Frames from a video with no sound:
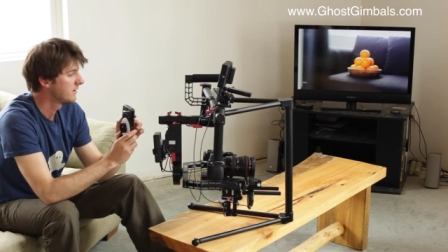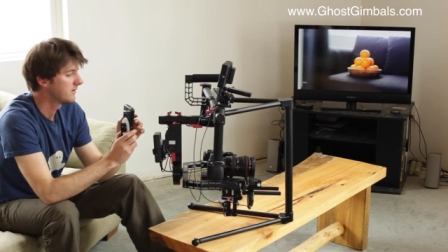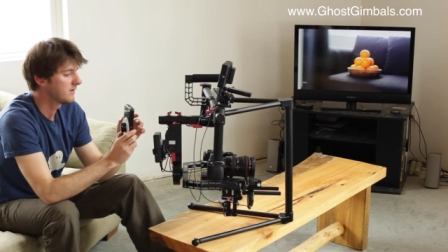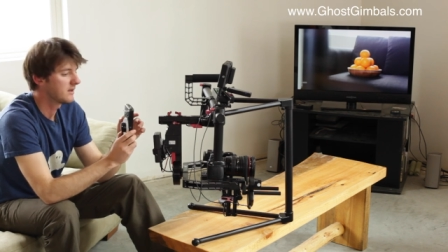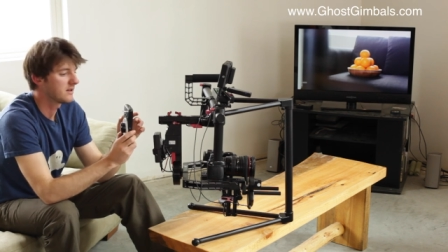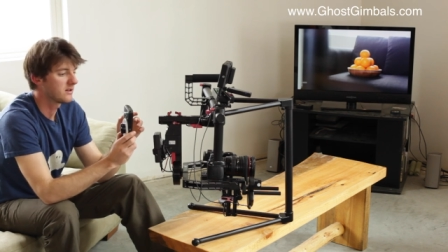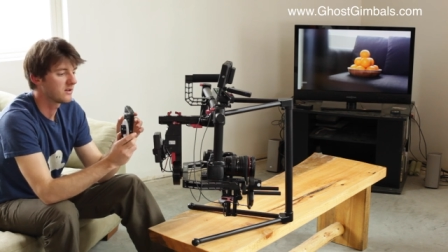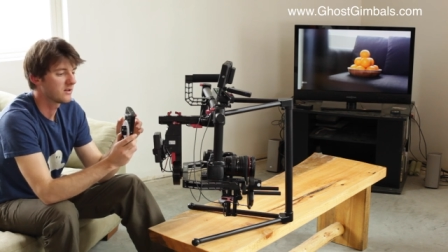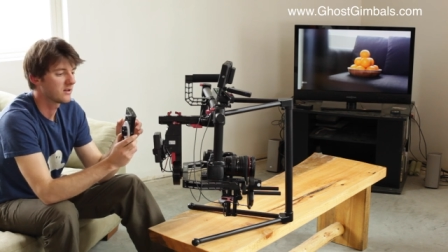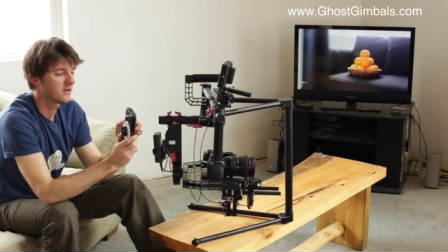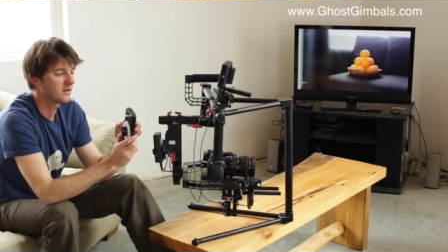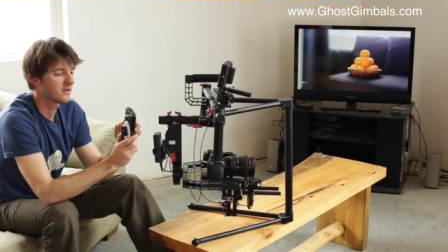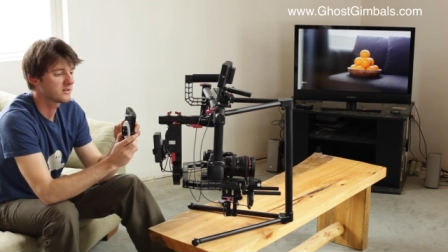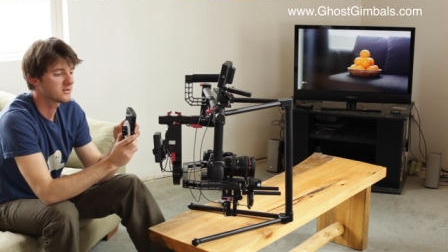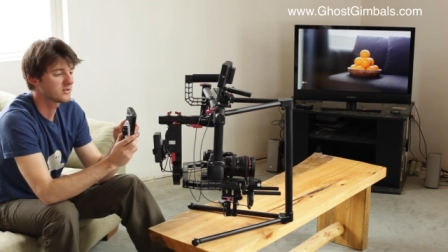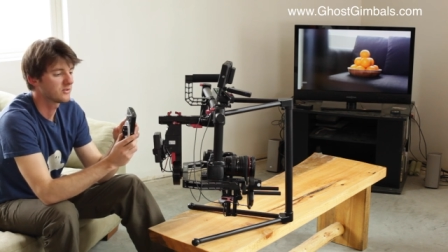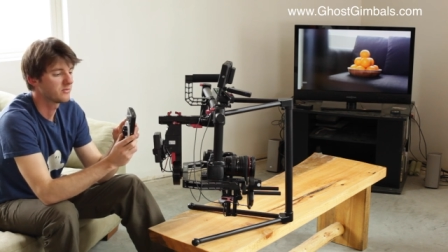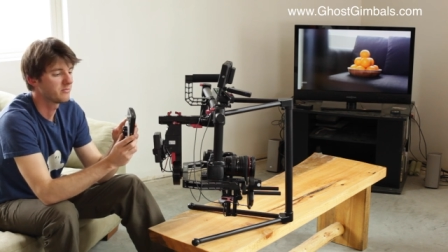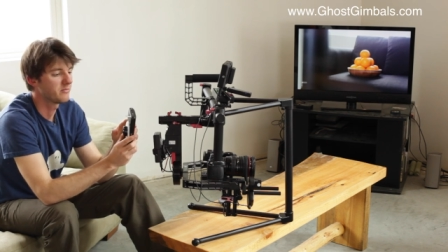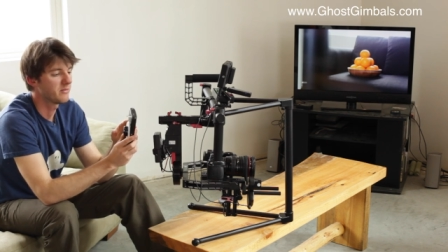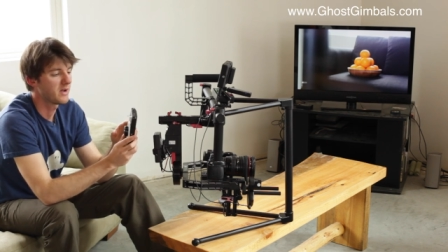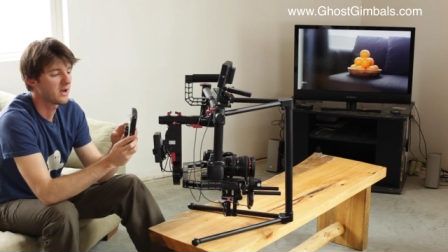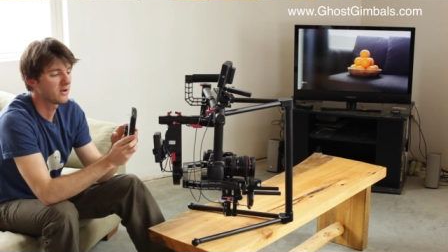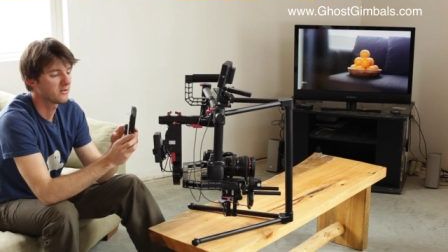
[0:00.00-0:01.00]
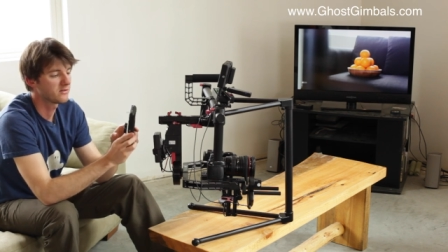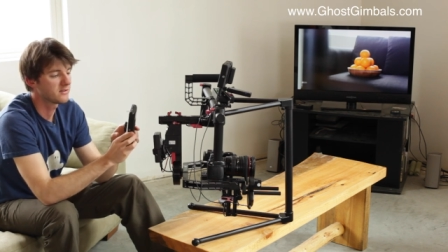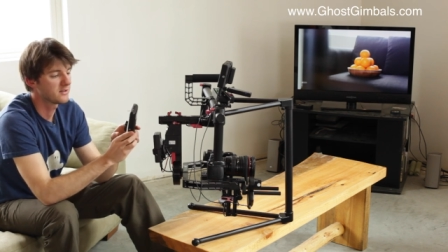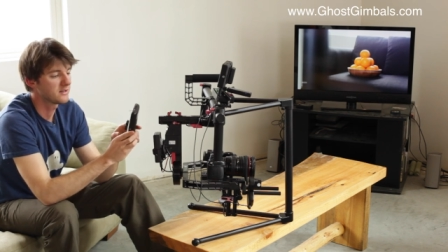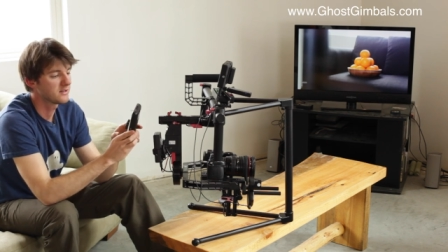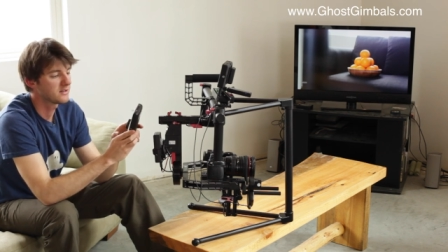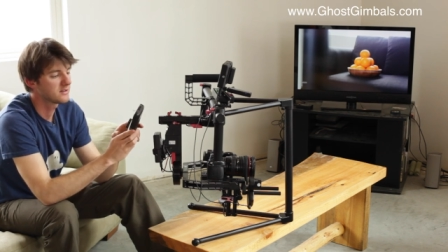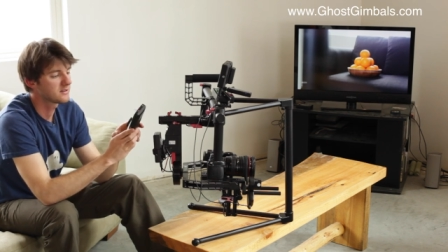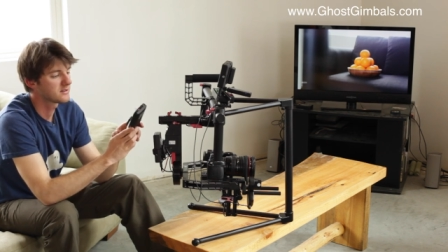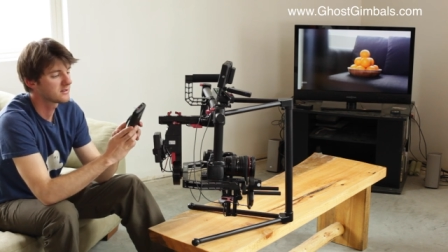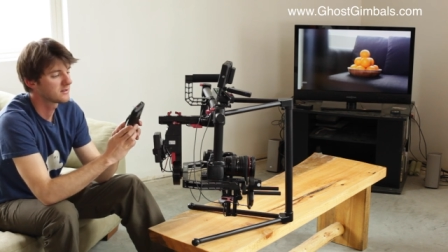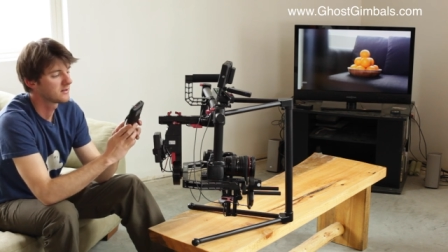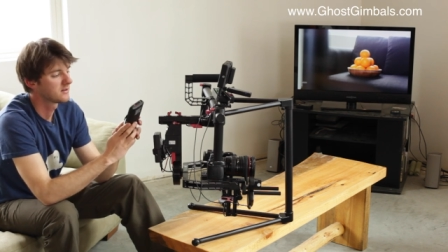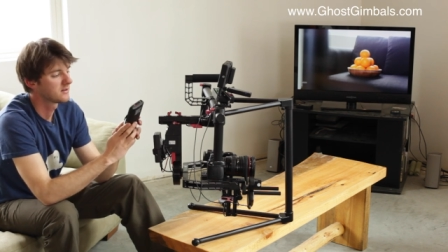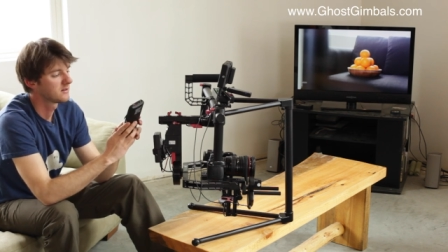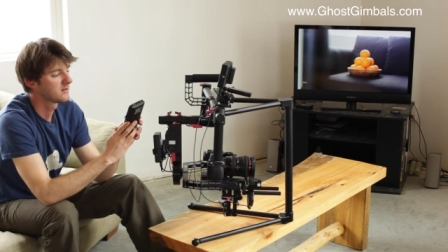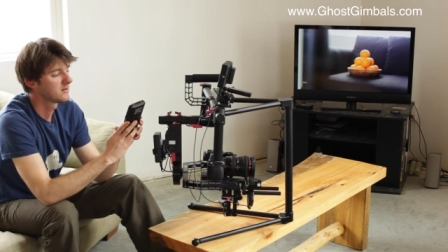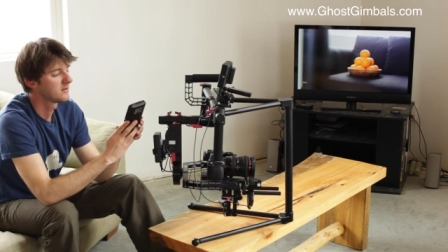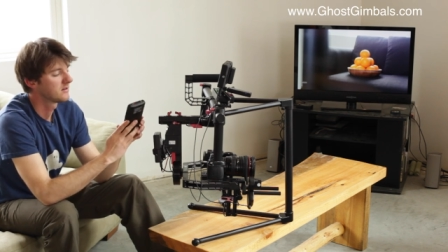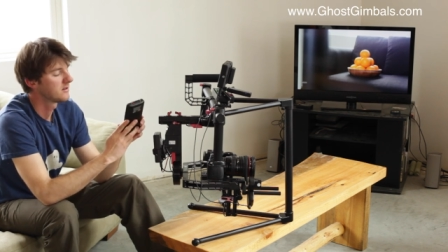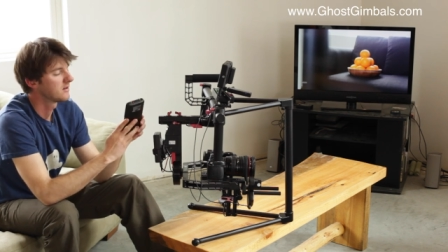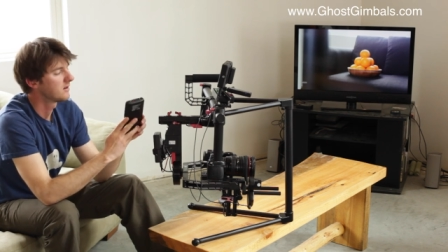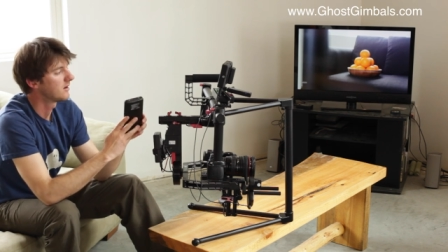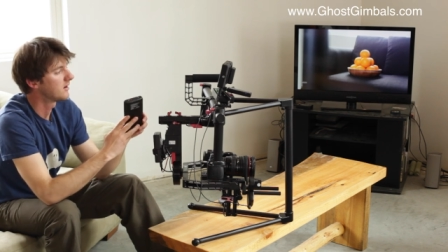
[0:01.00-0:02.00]
then you could also mount this
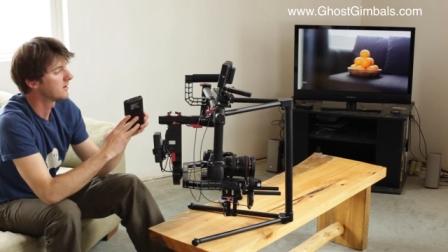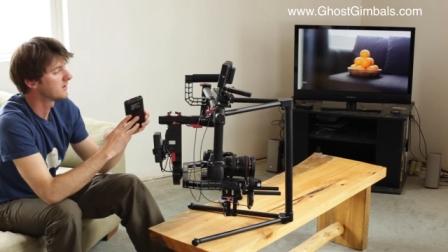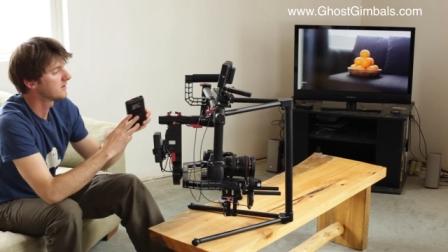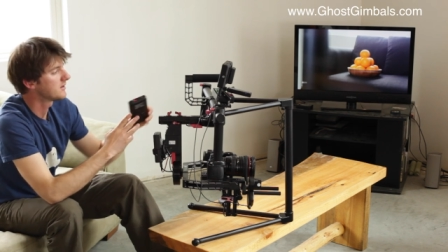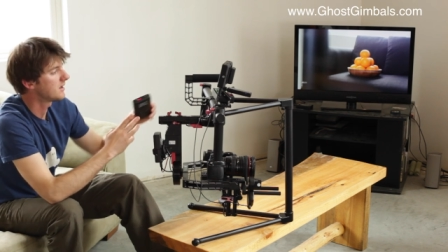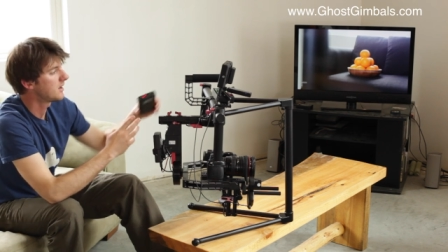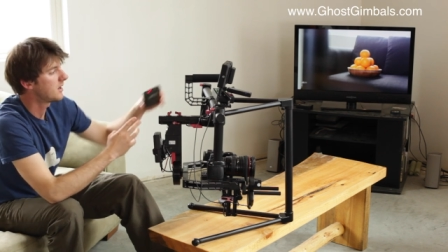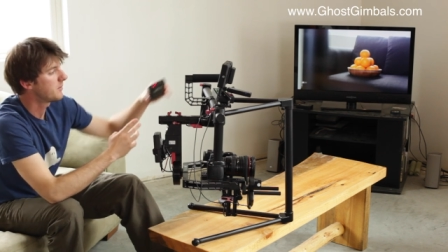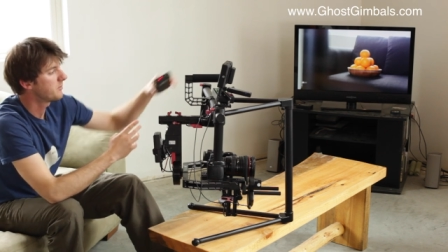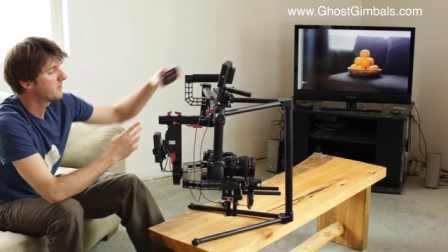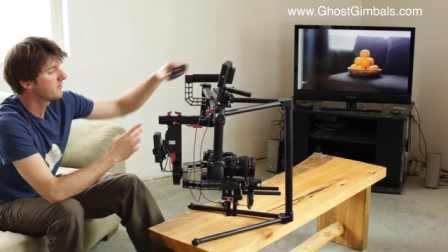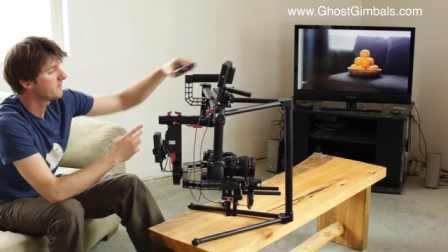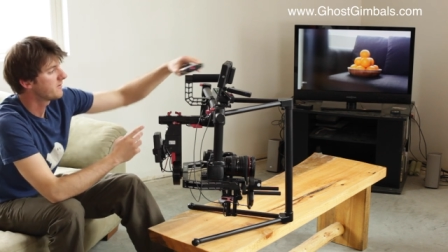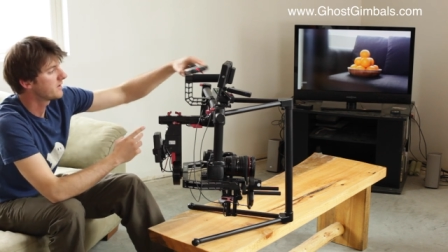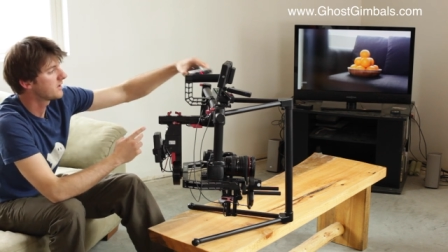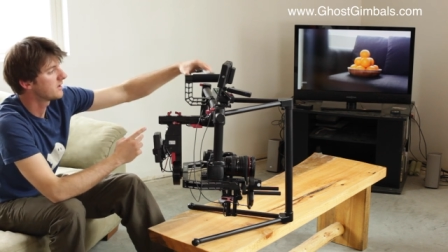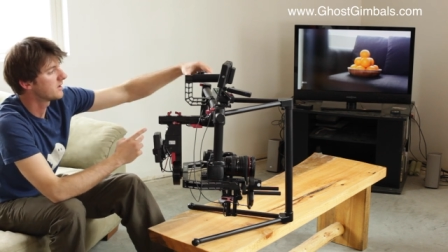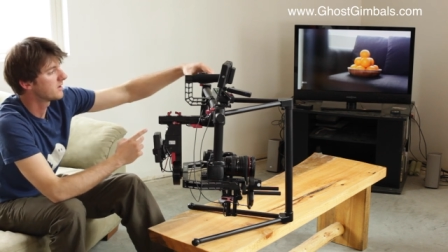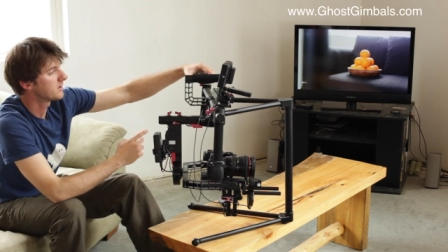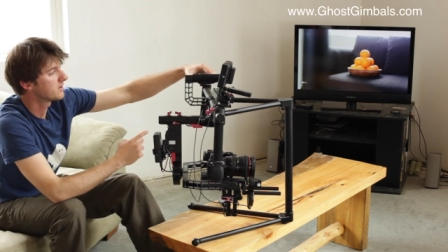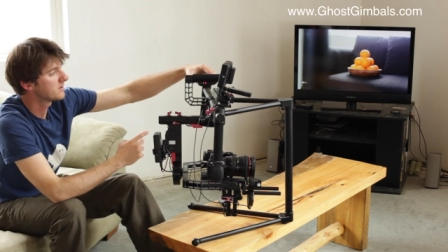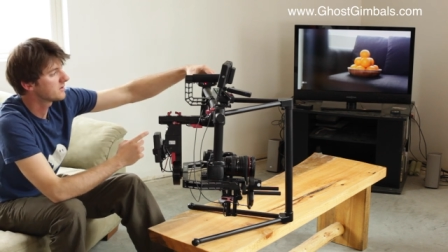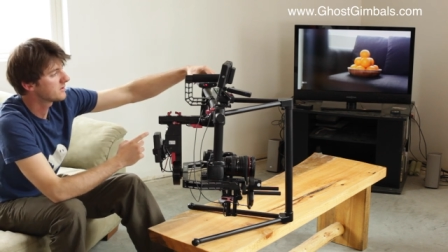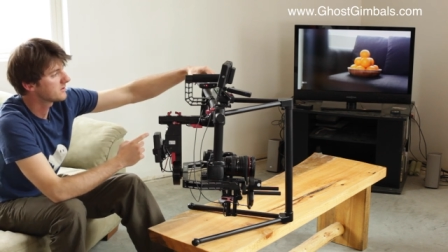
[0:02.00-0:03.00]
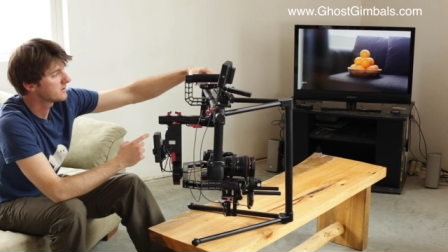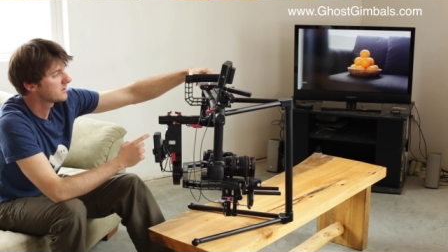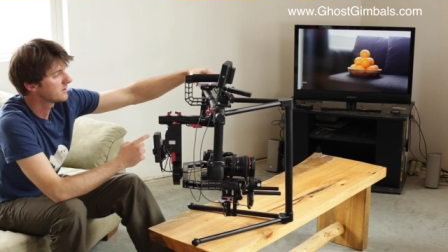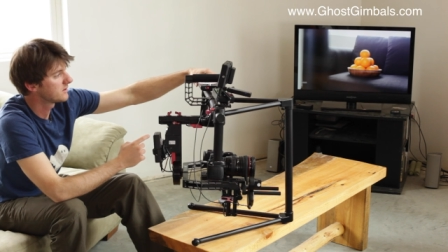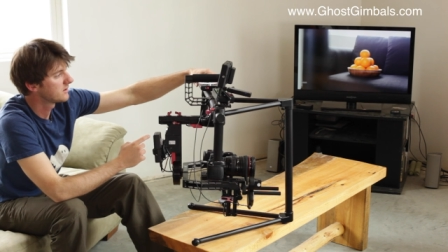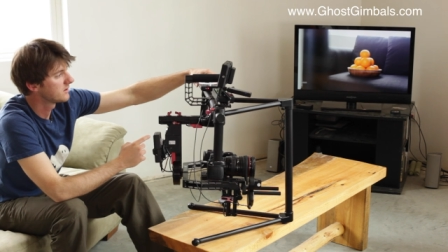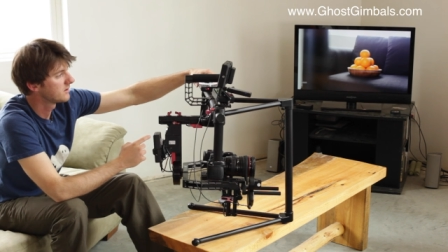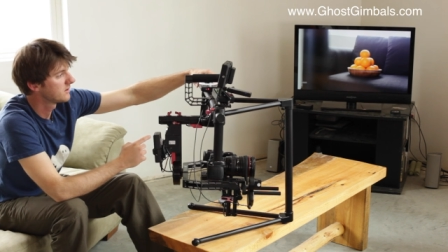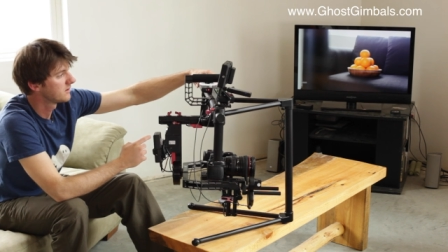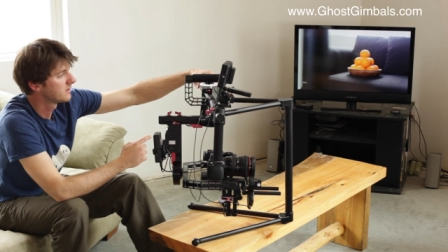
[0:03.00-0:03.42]
on top of the Ghost.